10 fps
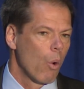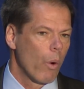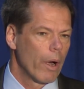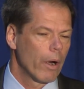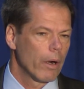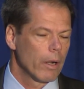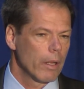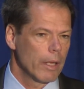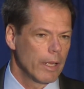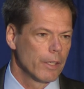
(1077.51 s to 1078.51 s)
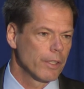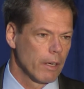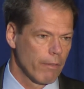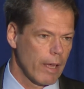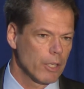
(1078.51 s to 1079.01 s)
where his
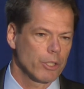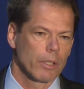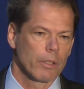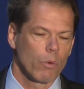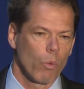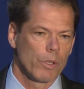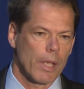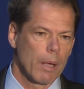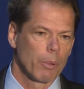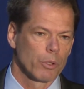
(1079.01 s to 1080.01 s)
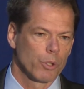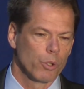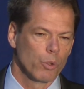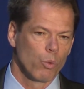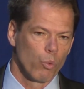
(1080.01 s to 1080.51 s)
innovation was able
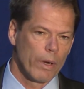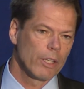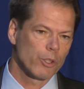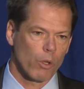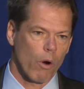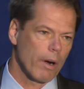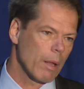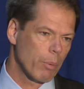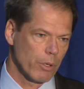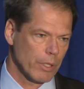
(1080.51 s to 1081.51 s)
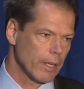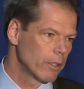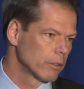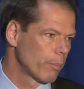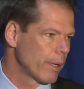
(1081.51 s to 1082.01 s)
to restart a
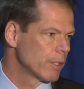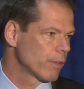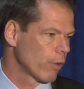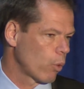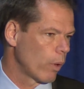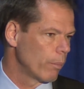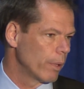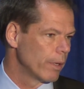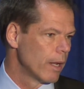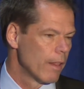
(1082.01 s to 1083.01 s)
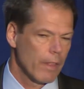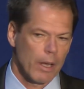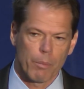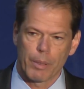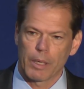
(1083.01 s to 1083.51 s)
particular piece of equipment that
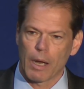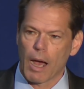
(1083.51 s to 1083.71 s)
had been